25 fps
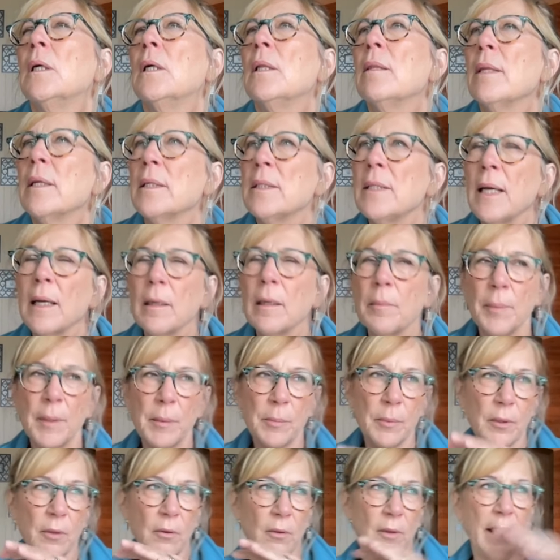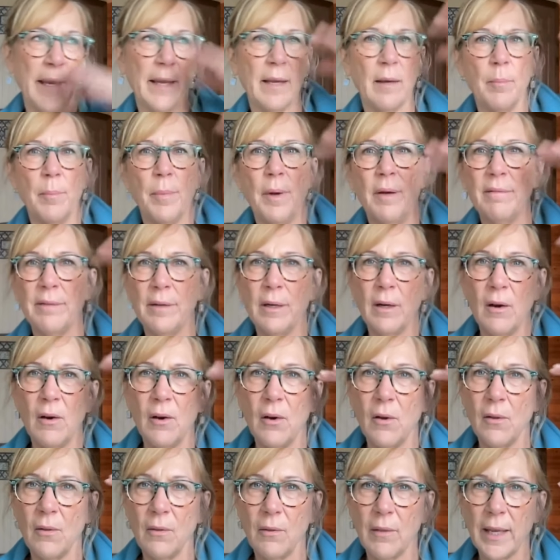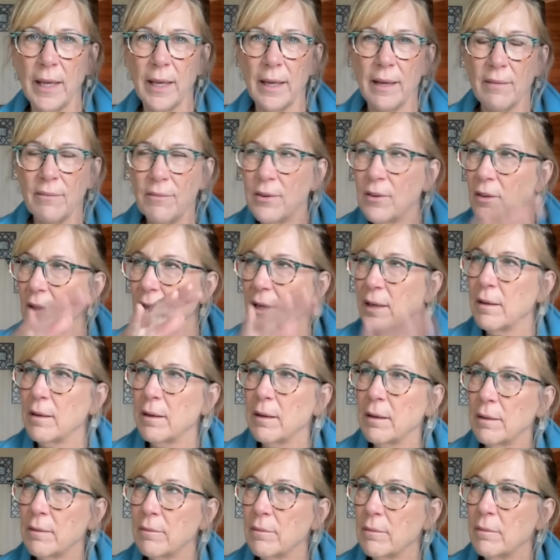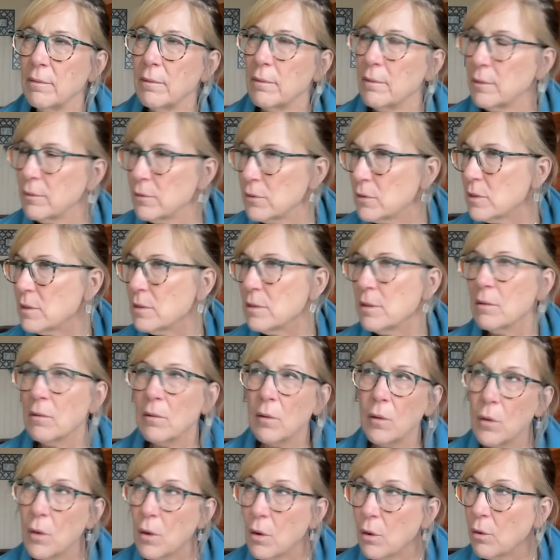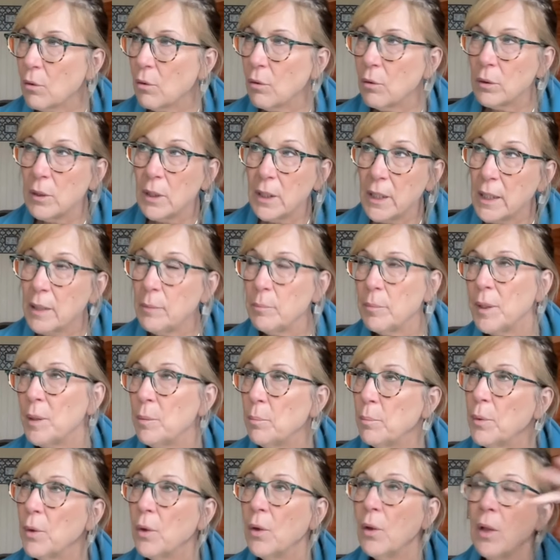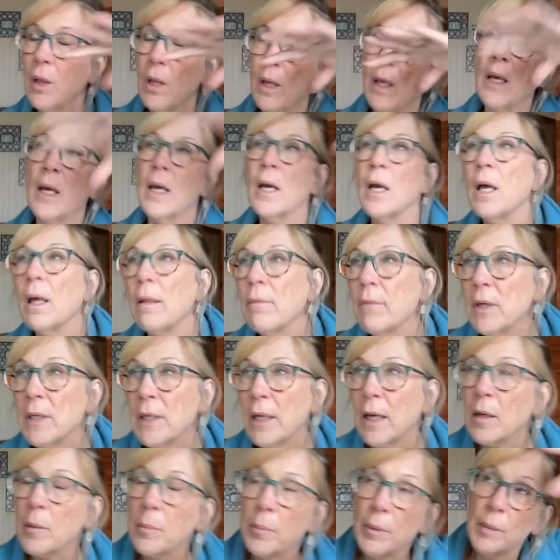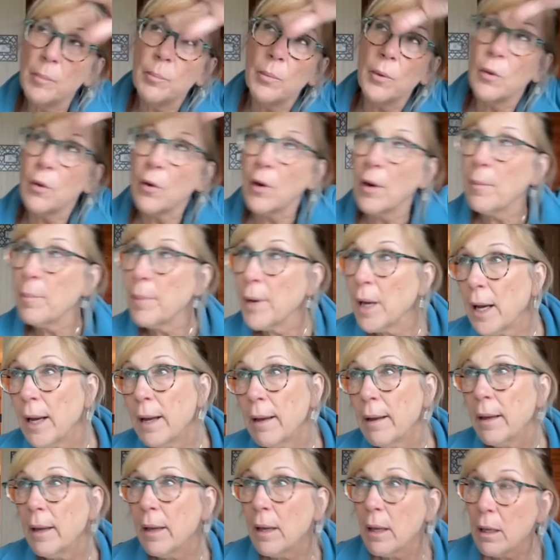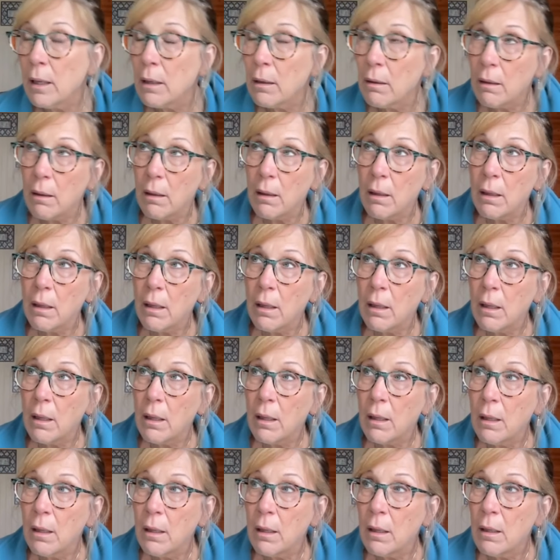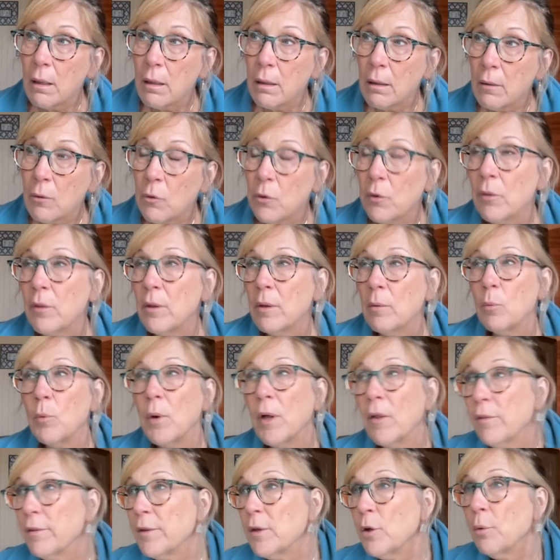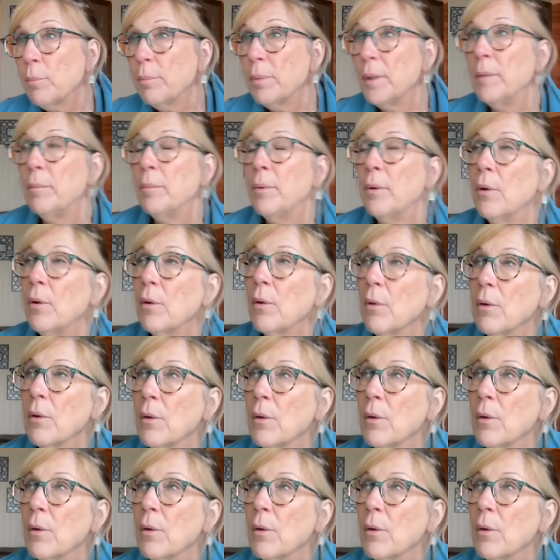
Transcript: the tech people are like above it all. Like I feel like there's the lowly people, and the tech people are up high, or the wealthier people.